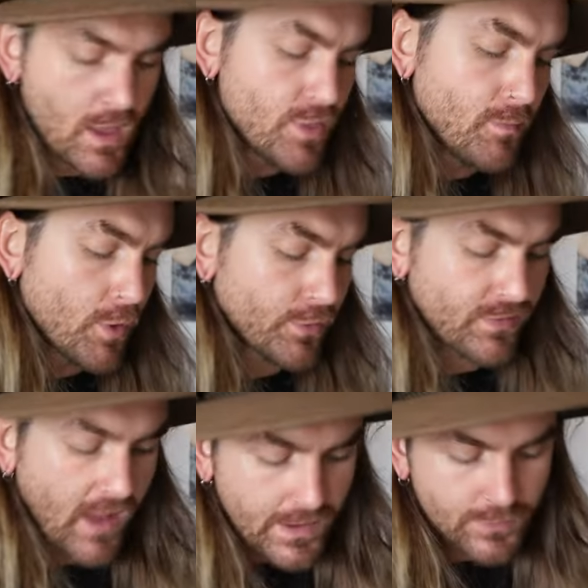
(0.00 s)
The
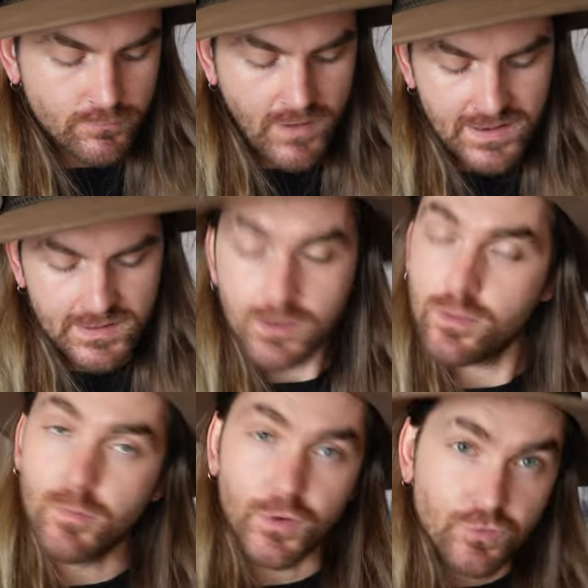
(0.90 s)
most underrated,
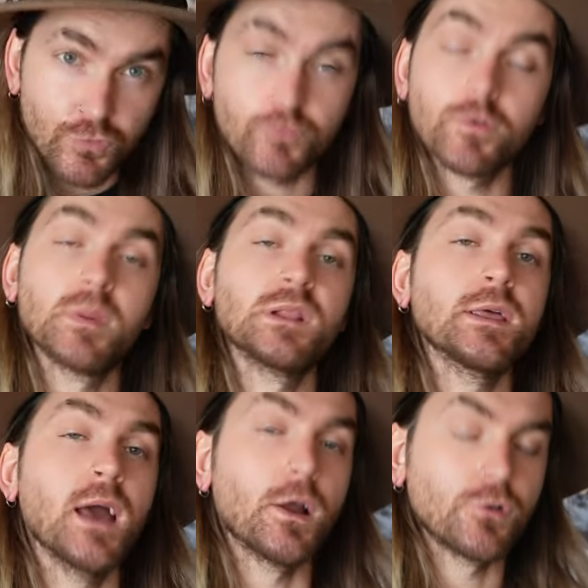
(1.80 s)
the most
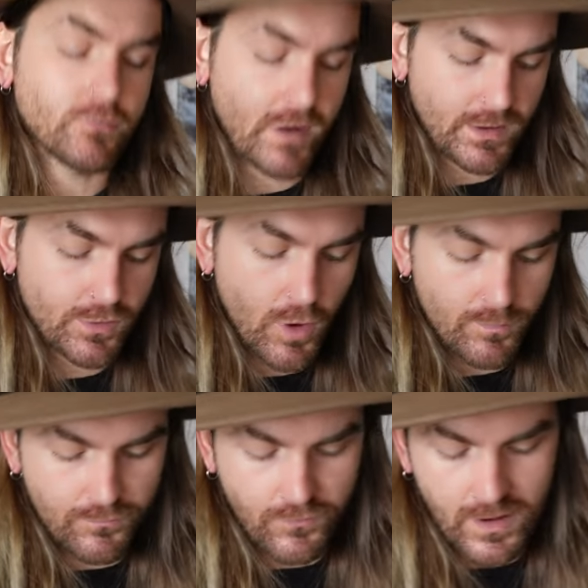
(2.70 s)
criminally underrated
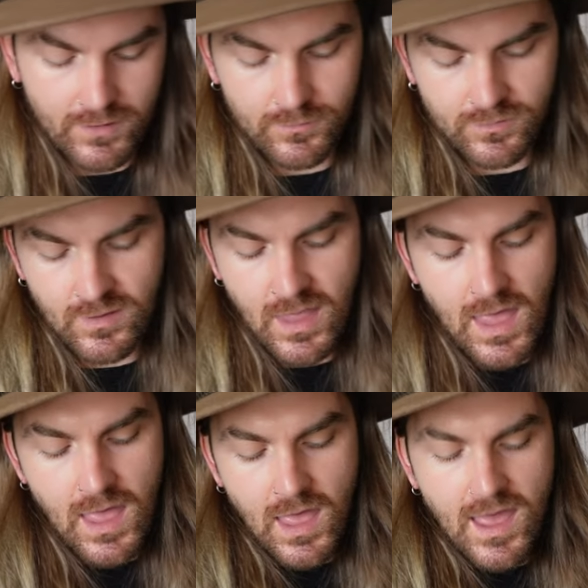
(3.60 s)
Joop fragrance.
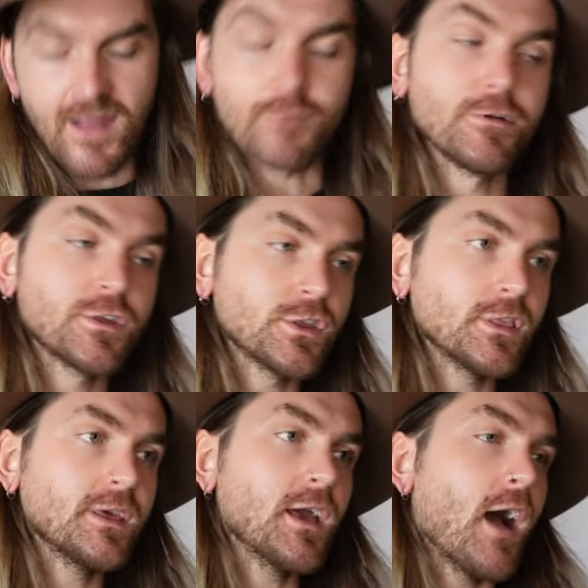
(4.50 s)

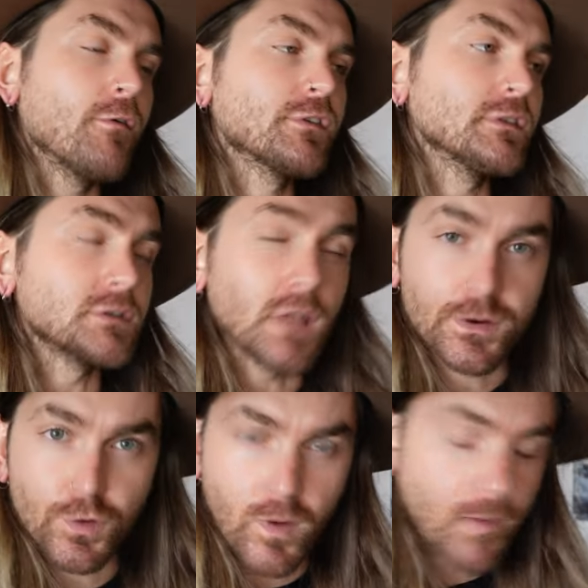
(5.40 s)
Originally, I was a little
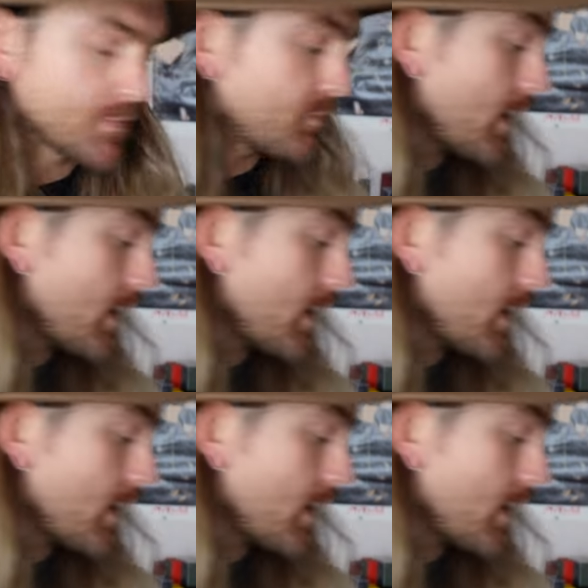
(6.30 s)
underwhelmed